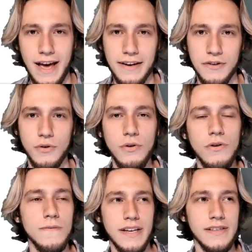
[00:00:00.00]
at
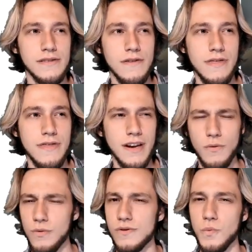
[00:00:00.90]
all. So
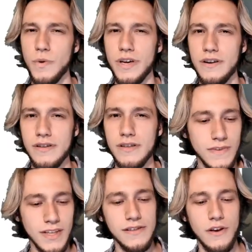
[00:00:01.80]
that was weird.
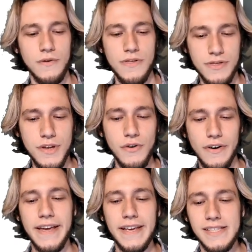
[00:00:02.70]
So there
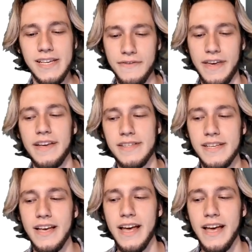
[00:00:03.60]
is a fix.